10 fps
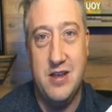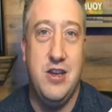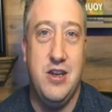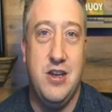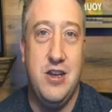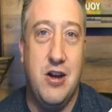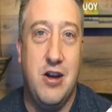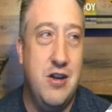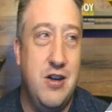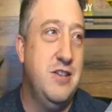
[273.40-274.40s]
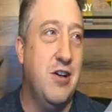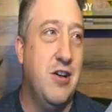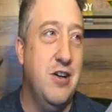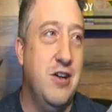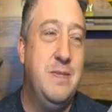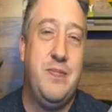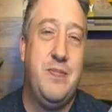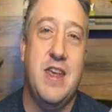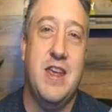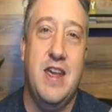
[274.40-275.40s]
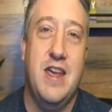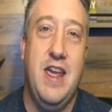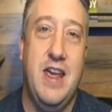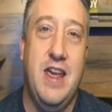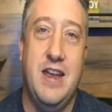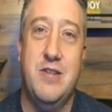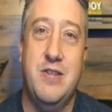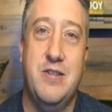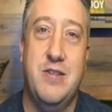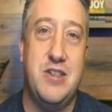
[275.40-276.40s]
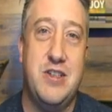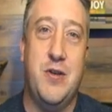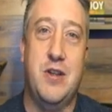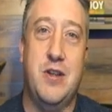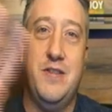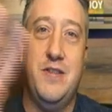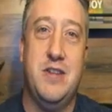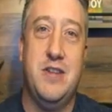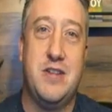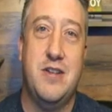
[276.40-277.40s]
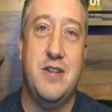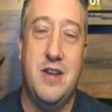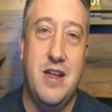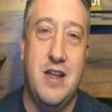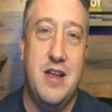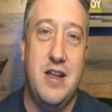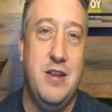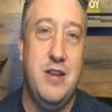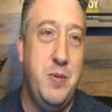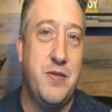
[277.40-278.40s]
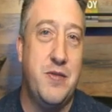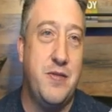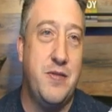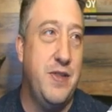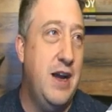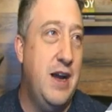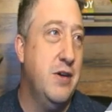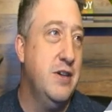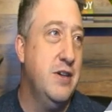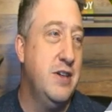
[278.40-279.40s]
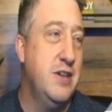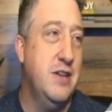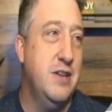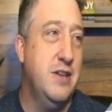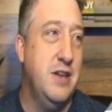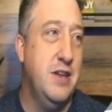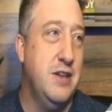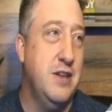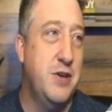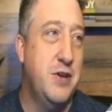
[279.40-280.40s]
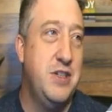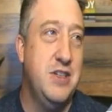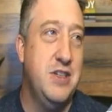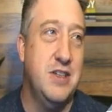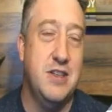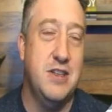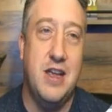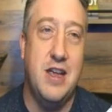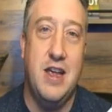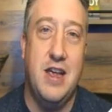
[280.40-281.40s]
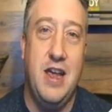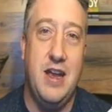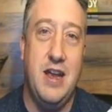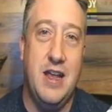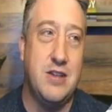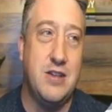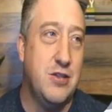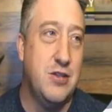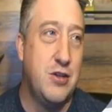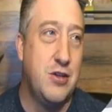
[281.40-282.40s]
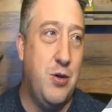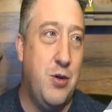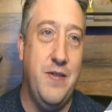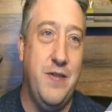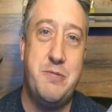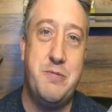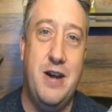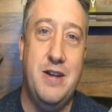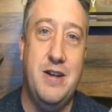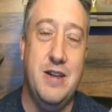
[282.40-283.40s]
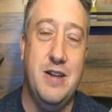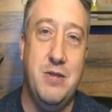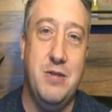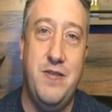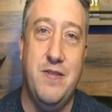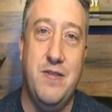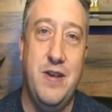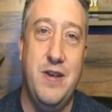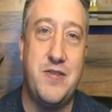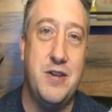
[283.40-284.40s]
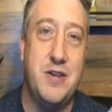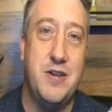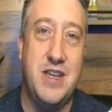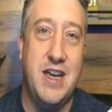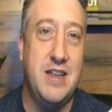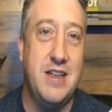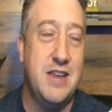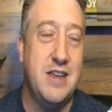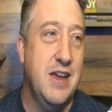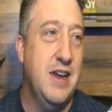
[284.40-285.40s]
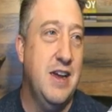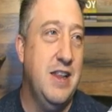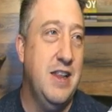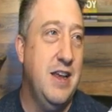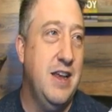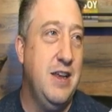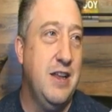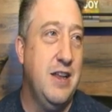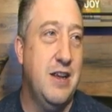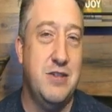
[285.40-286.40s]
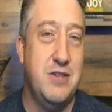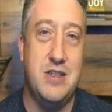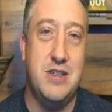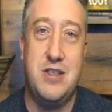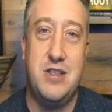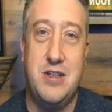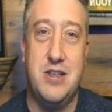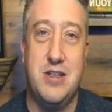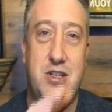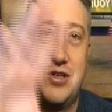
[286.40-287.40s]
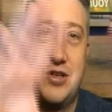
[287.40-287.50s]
yard his garden and it was just full of this these beautiful flowers and, and these bushes and and he had this little koi fish pond and we fed the fish for a second and then there was this this